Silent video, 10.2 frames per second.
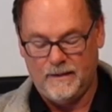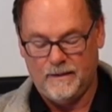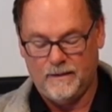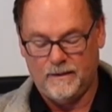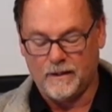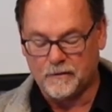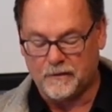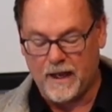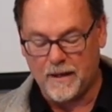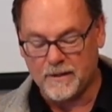Then a
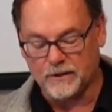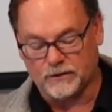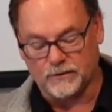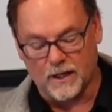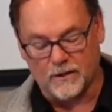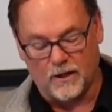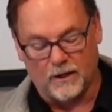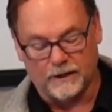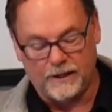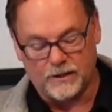famine struck
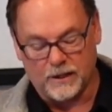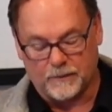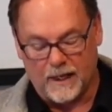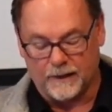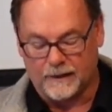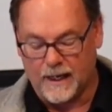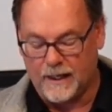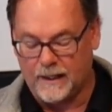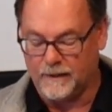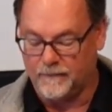all Egypt and
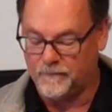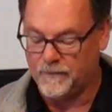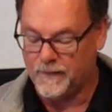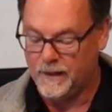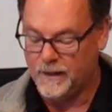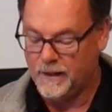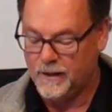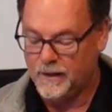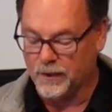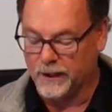Canaan
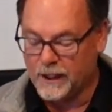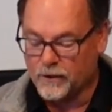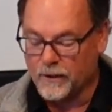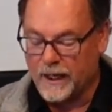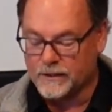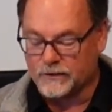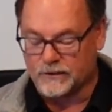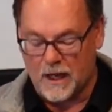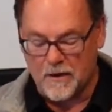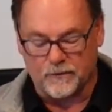bringing great
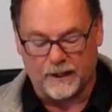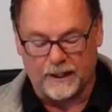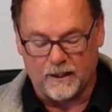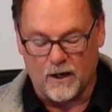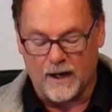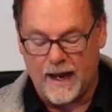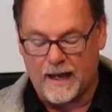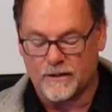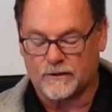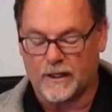suffering, and our
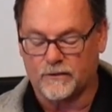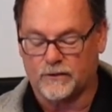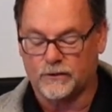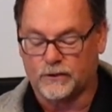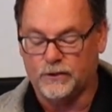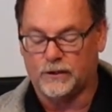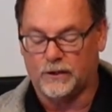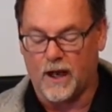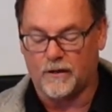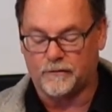ancestors could
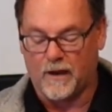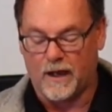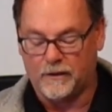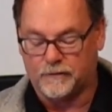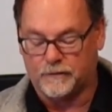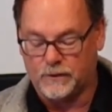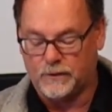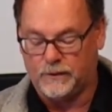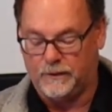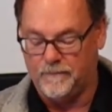not find
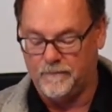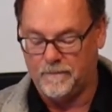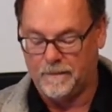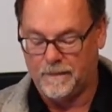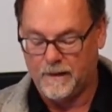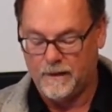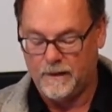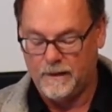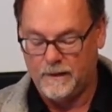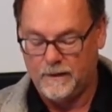food.
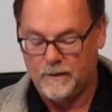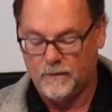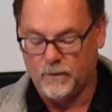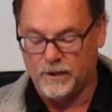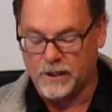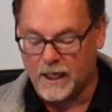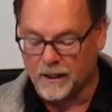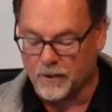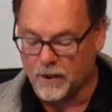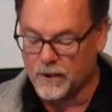When
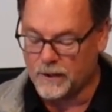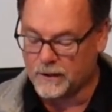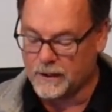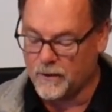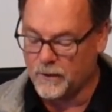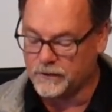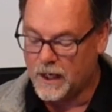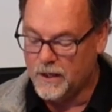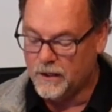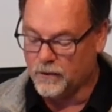Jacob heard that there was
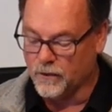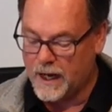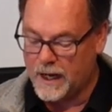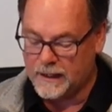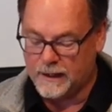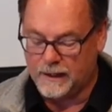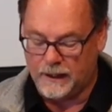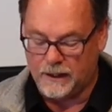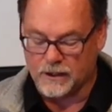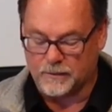grain in
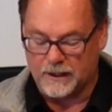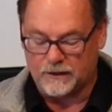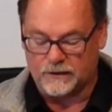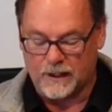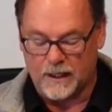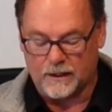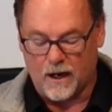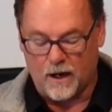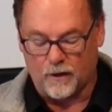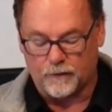Egypt, he sent
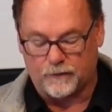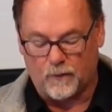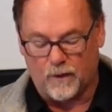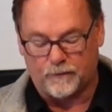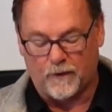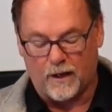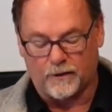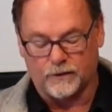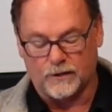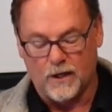our
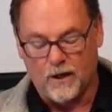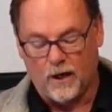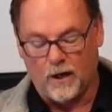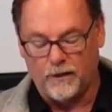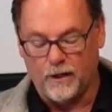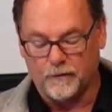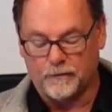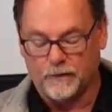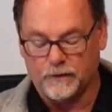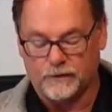forefathers on their
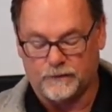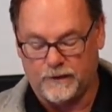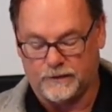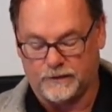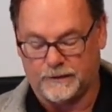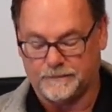first visit.